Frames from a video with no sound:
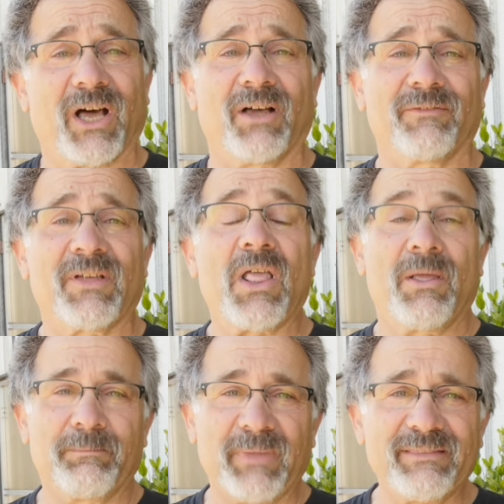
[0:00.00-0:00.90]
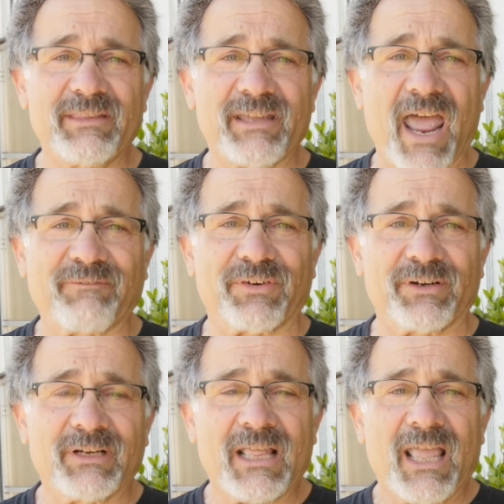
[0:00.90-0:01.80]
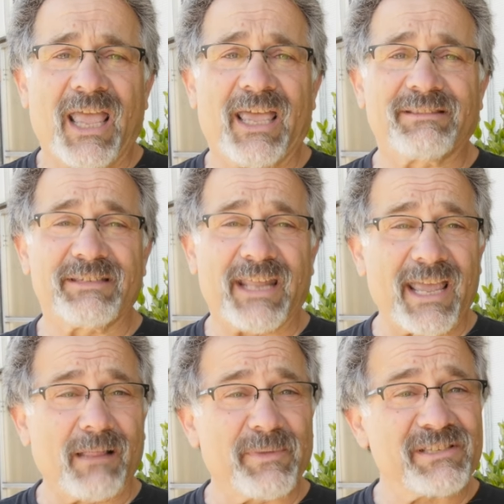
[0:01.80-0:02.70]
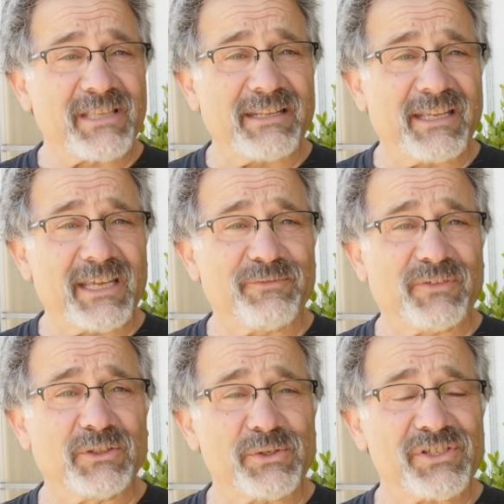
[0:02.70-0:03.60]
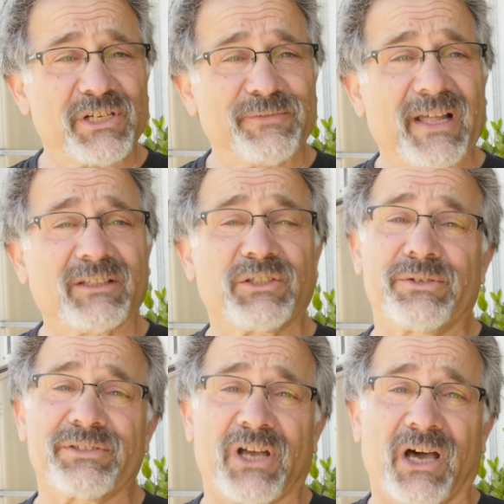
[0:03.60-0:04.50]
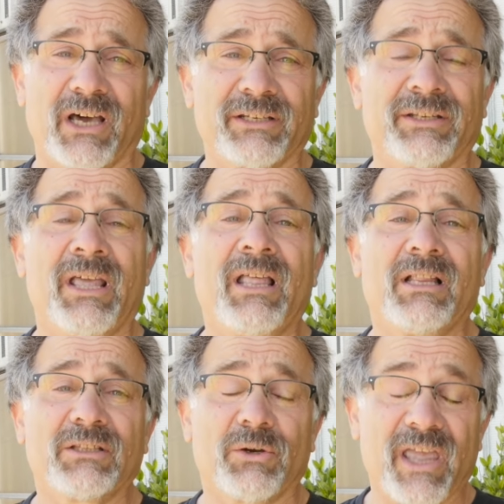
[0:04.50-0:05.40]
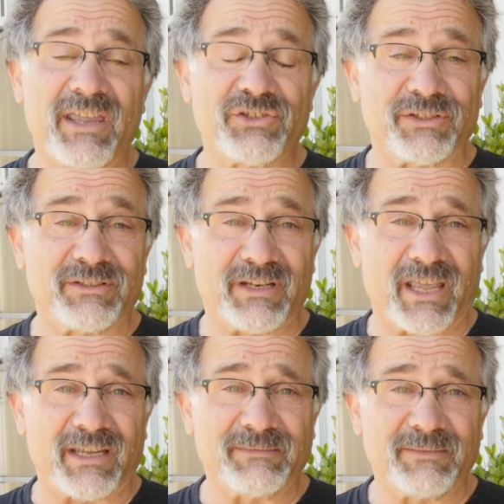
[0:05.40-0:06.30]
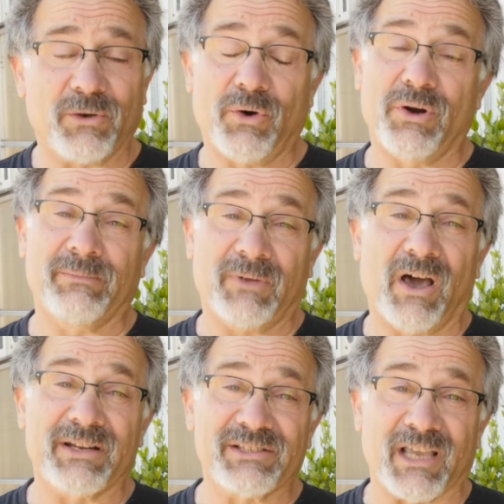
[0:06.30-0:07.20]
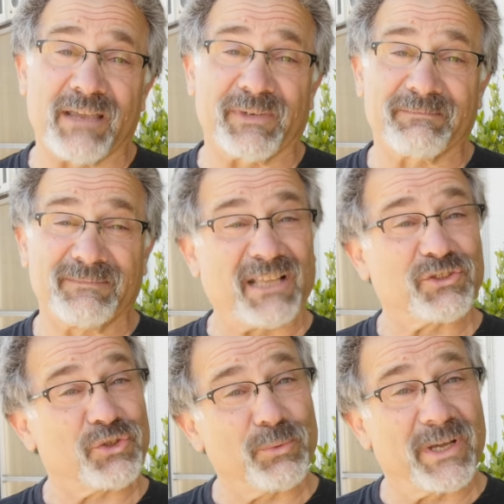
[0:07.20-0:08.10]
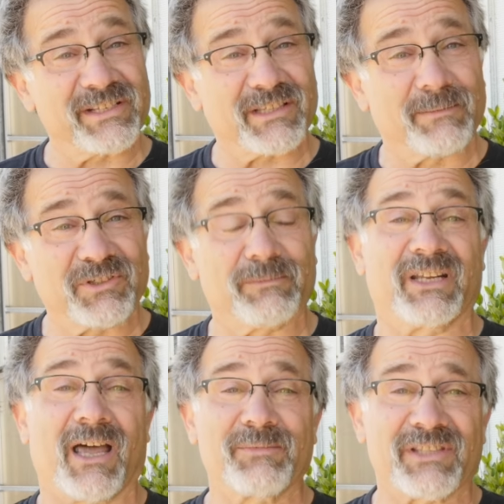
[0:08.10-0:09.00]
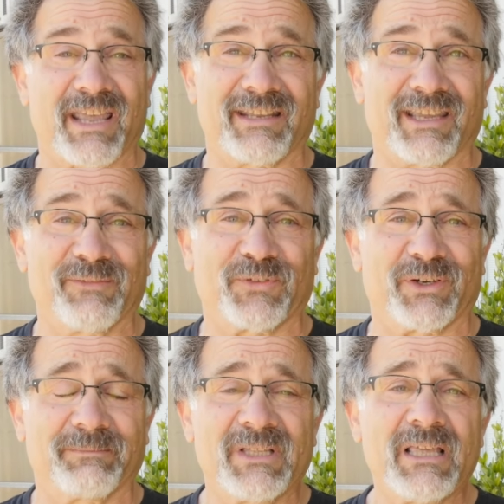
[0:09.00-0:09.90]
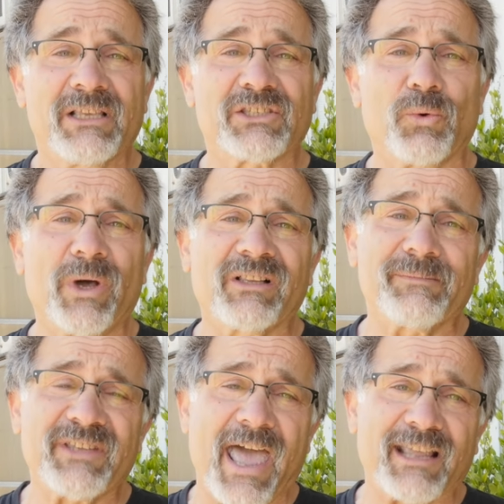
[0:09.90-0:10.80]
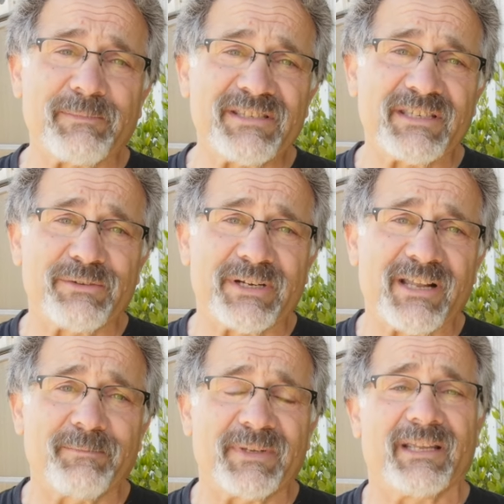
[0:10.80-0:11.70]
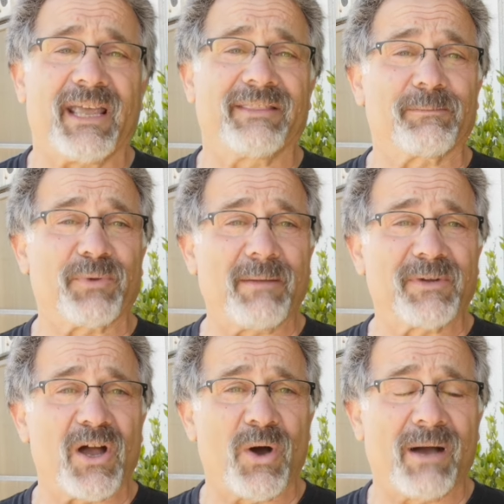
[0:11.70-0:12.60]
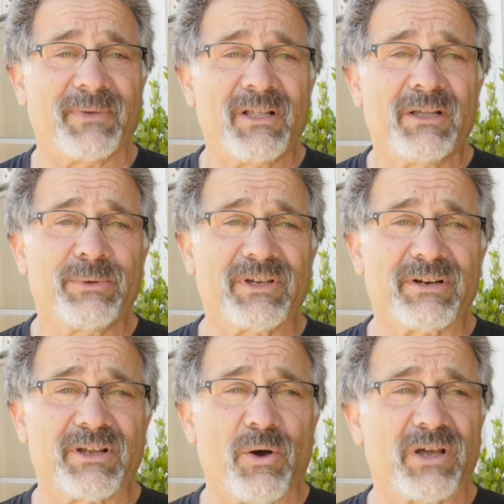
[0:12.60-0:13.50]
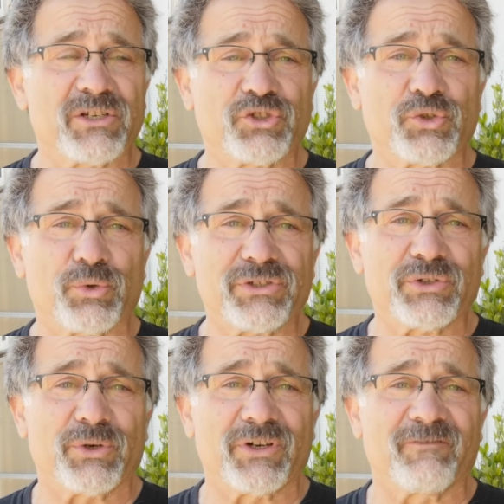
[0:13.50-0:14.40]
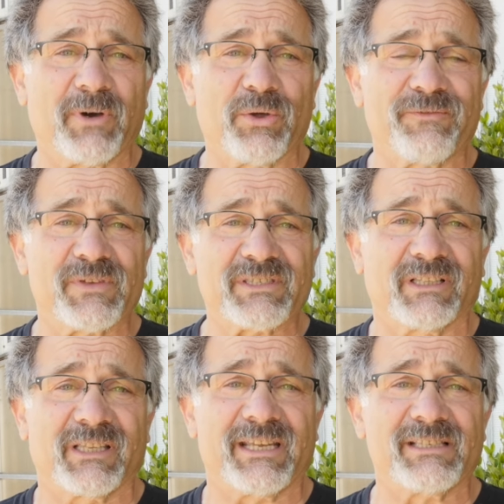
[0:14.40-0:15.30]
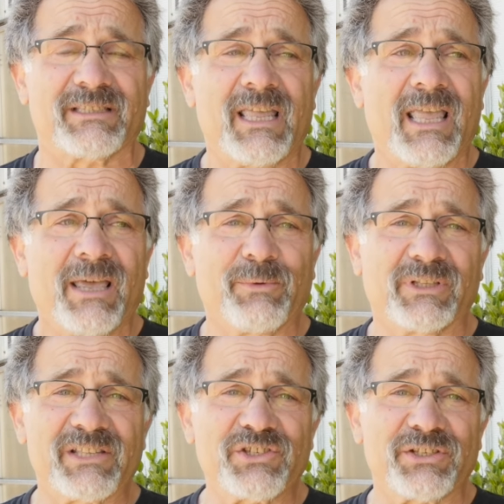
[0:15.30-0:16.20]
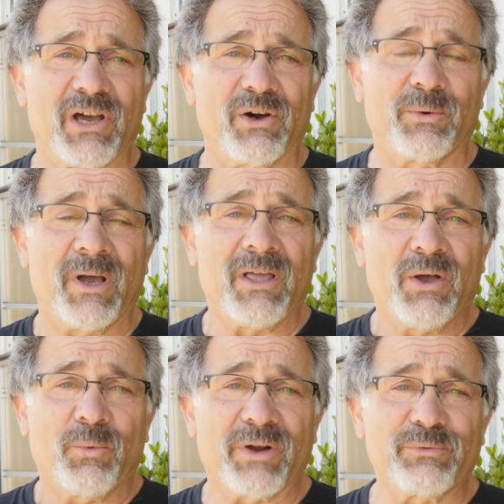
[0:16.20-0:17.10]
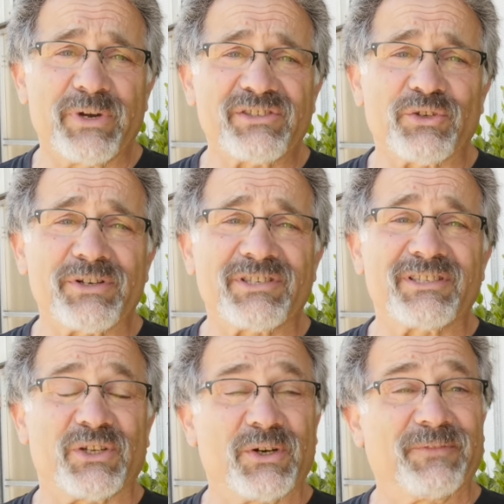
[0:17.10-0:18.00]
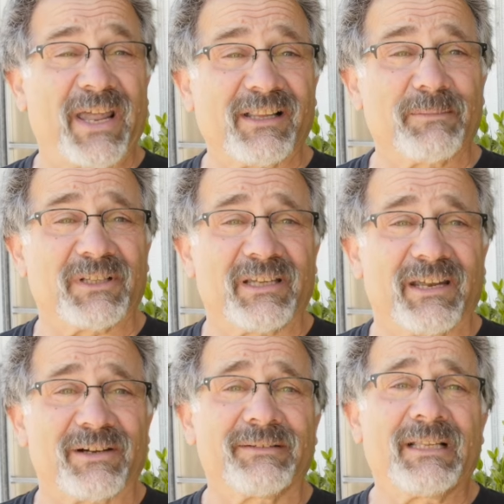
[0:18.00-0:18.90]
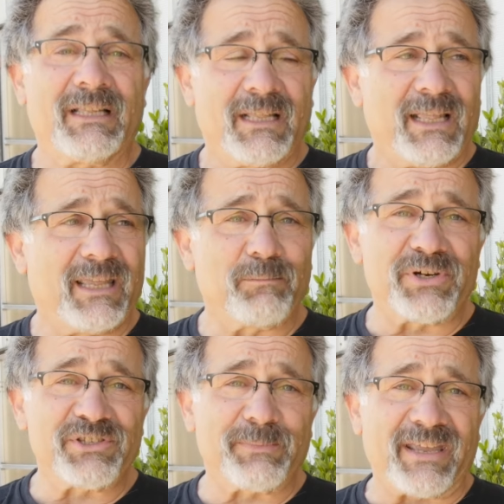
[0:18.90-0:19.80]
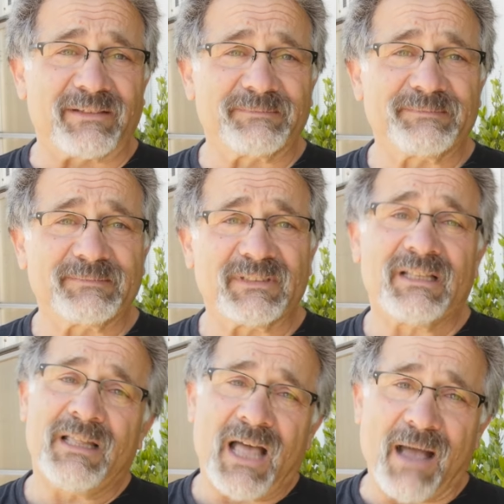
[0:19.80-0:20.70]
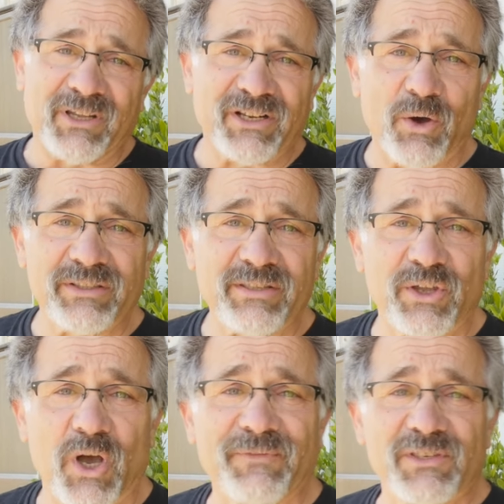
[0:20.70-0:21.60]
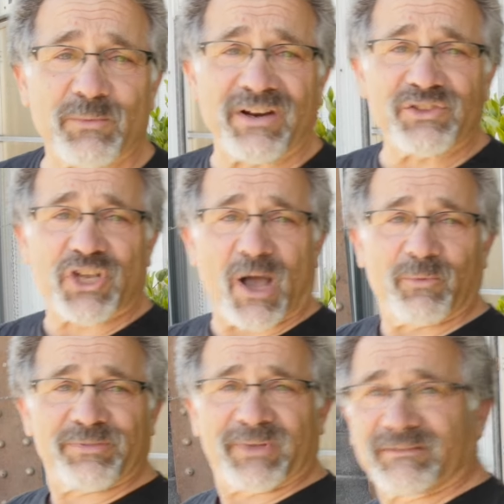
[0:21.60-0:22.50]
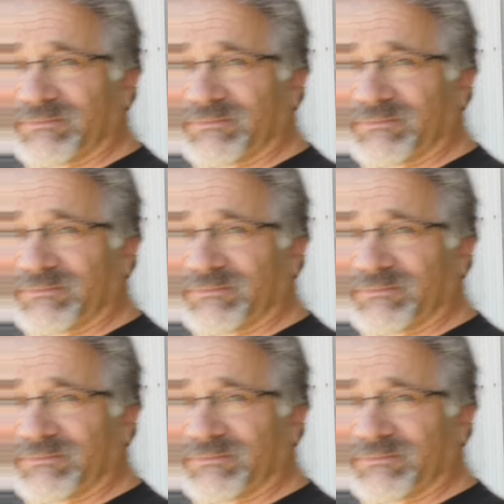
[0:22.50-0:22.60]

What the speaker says: of Meet the Gaffer. Today I'll be standing in for Luke Sierveld, who's on location today, or on assignment. Not sure what he's up to, but I'm standing in for him. So welcome to ACME Scenery Company and the Prop Co-op. We're going to go on a short tour of both facilities. We'll let you know what resources are available here in Brisbane. I'm going to go into the office. Why don't you come with me?